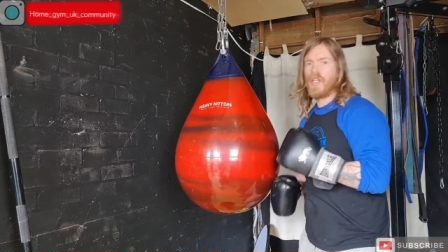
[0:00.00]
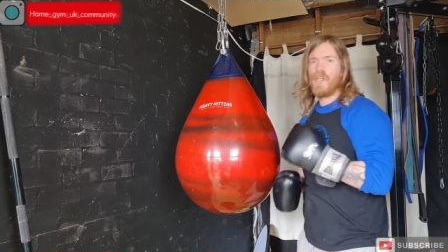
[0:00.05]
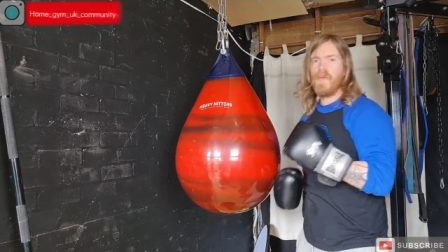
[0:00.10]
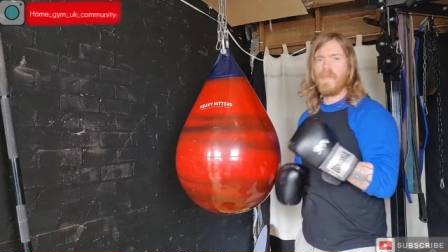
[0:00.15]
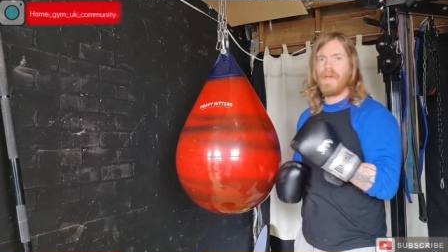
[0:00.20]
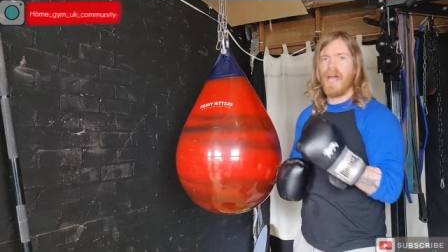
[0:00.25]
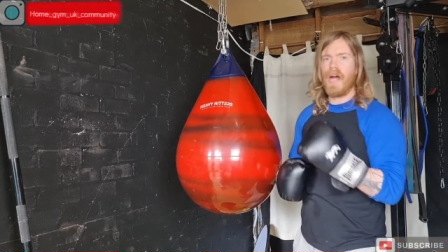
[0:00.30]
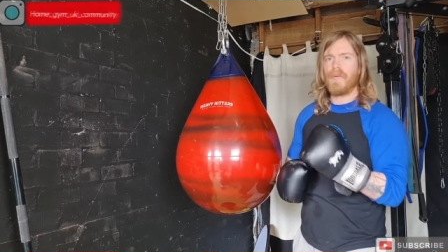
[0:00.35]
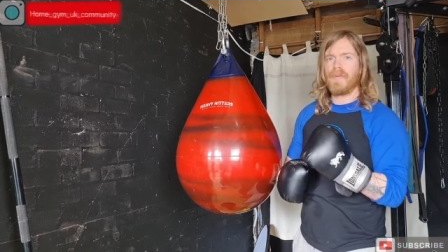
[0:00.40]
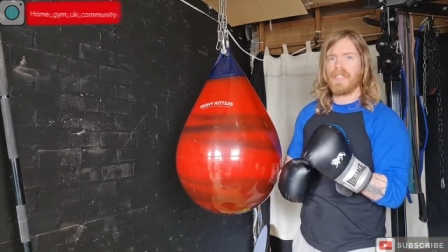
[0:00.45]
and you'll
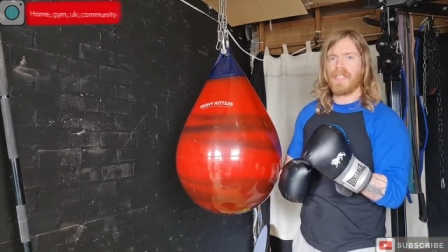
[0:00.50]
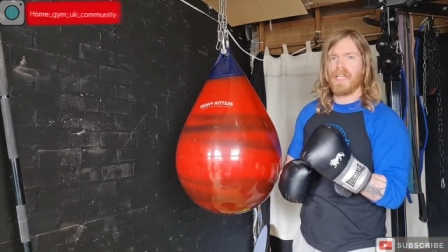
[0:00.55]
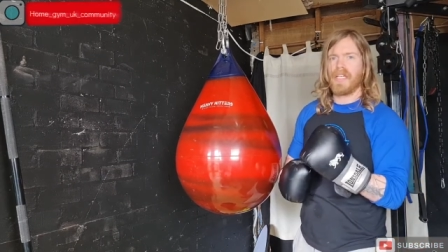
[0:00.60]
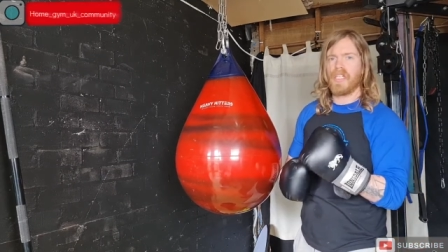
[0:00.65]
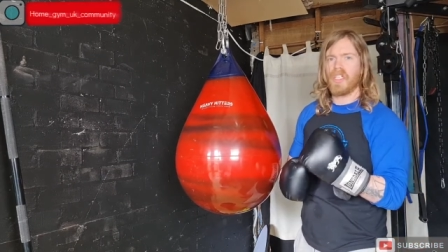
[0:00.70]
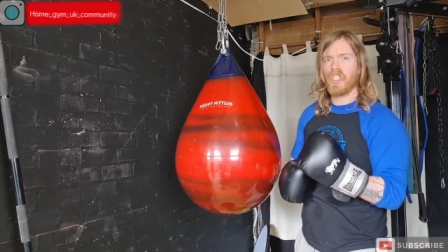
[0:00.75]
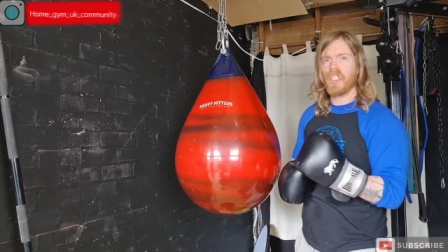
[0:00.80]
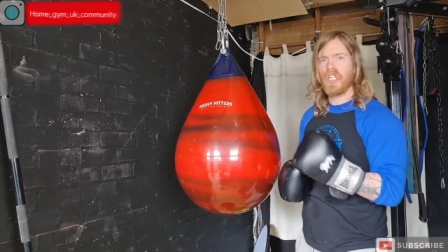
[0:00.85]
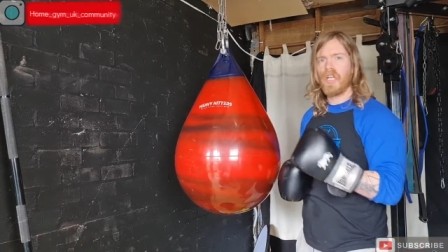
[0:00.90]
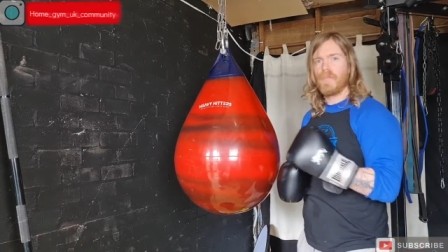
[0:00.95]
be able to get
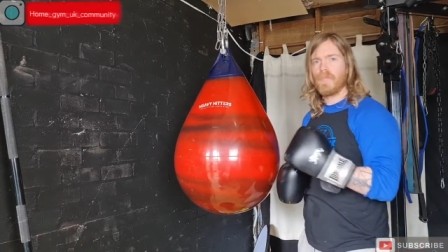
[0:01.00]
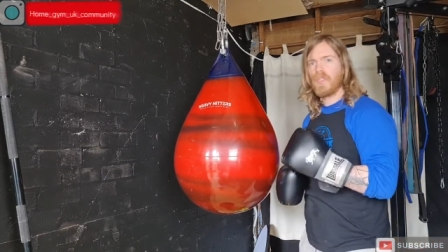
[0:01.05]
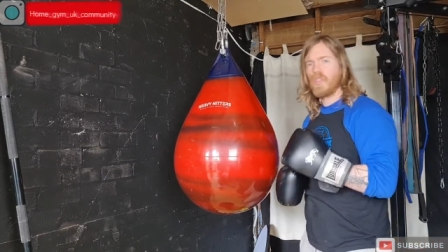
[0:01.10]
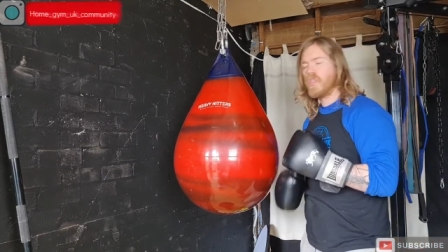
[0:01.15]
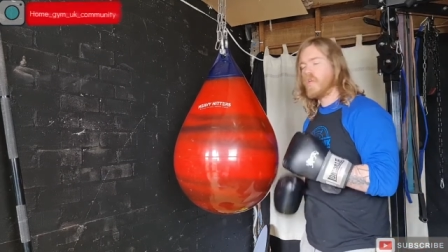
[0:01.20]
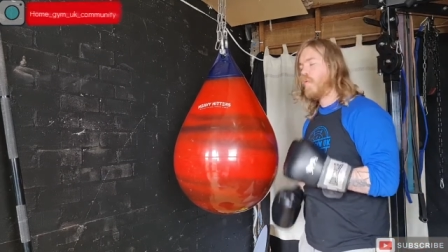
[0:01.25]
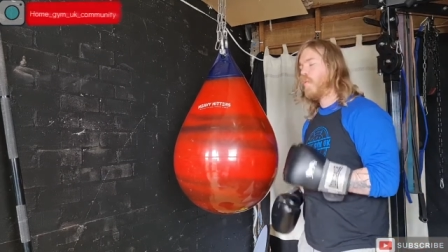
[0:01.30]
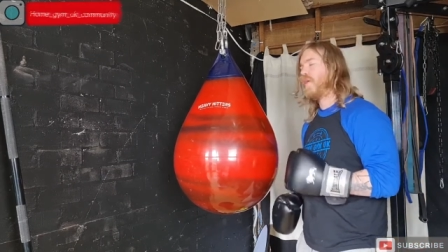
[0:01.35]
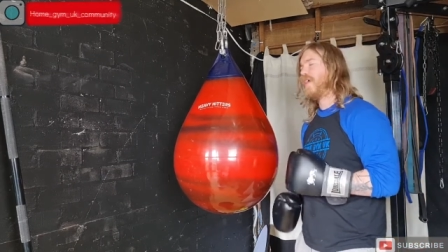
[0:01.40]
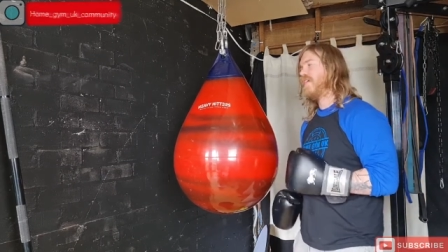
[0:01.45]
your slips
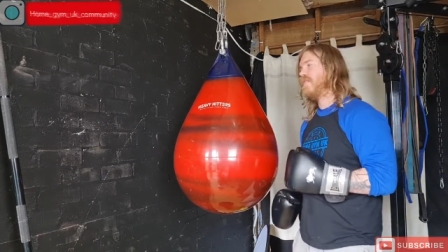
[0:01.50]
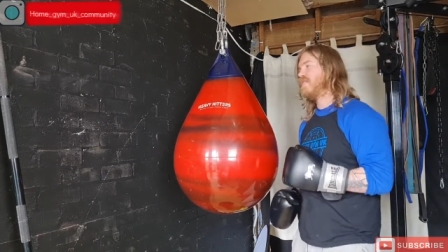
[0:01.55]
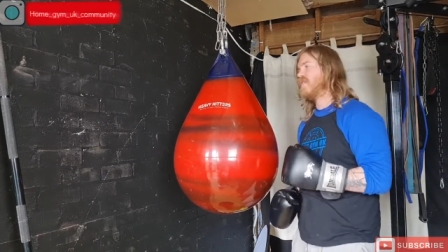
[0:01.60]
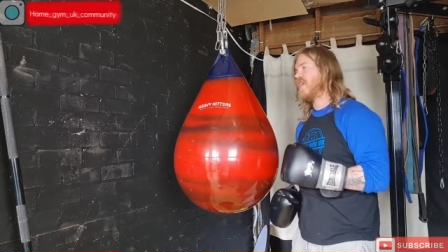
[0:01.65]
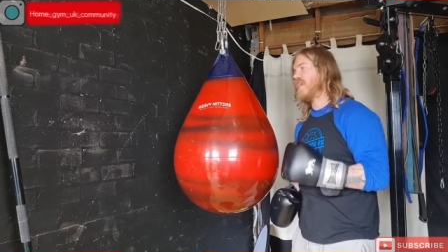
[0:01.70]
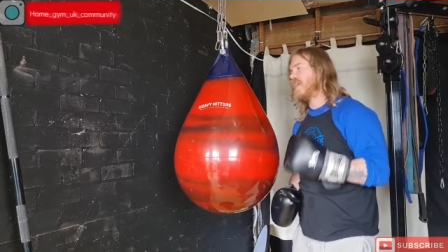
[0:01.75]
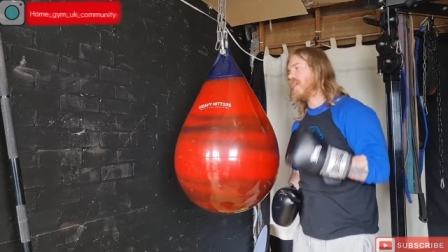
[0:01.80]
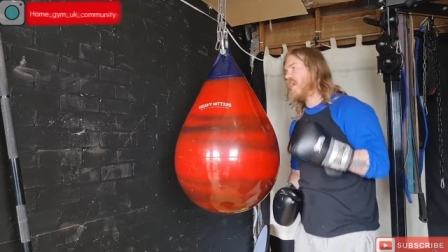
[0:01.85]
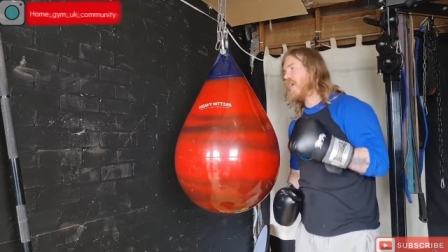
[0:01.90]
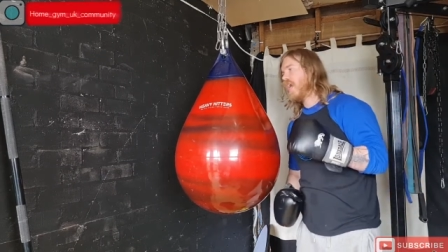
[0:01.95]
and your weaves
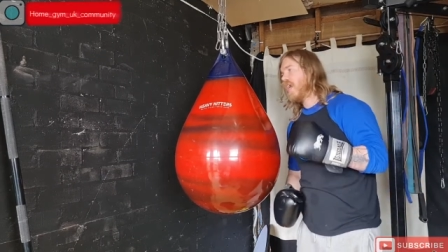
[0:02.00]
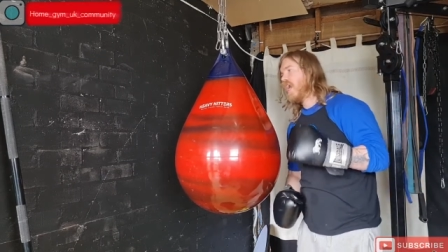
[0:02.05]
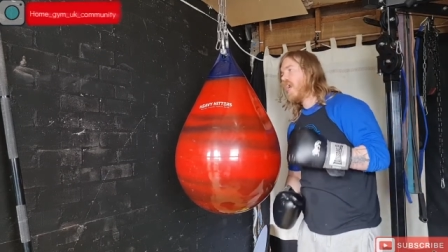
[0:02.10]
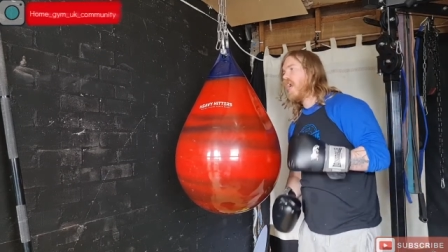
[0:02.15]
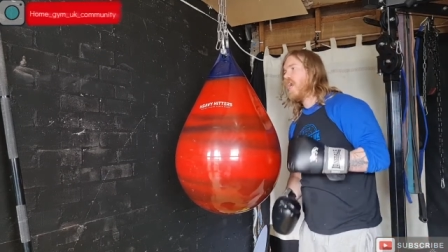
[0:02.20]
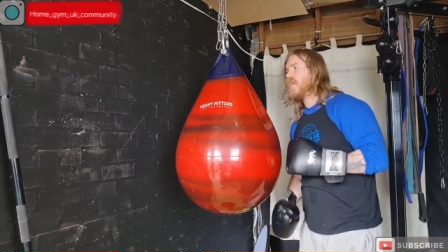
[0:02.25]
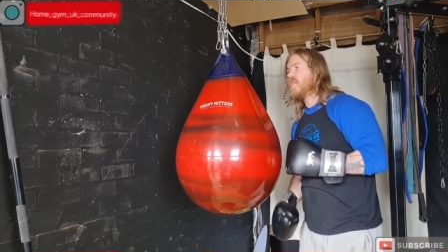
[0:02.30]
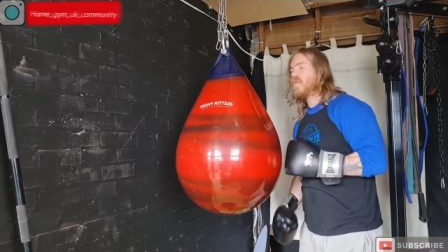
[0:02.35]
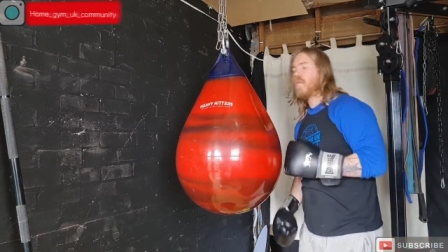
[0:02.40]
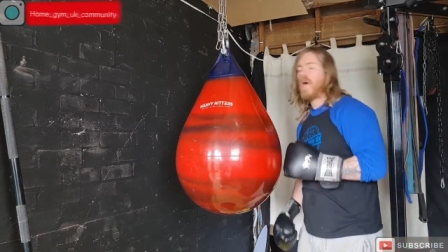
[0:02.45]
in
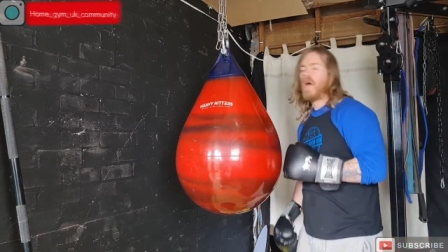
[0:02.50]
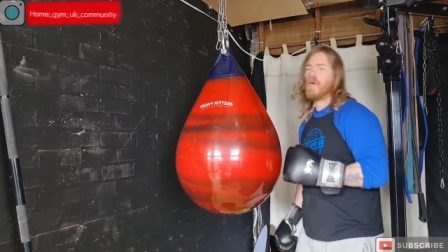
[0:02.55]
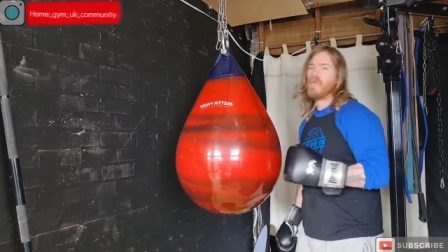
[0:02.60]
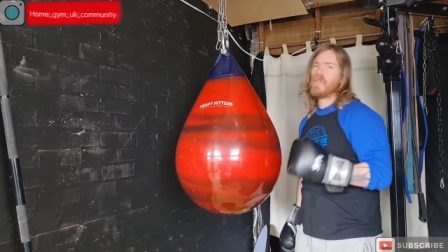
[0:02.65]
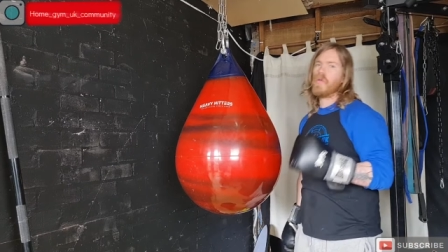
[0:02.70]
as well.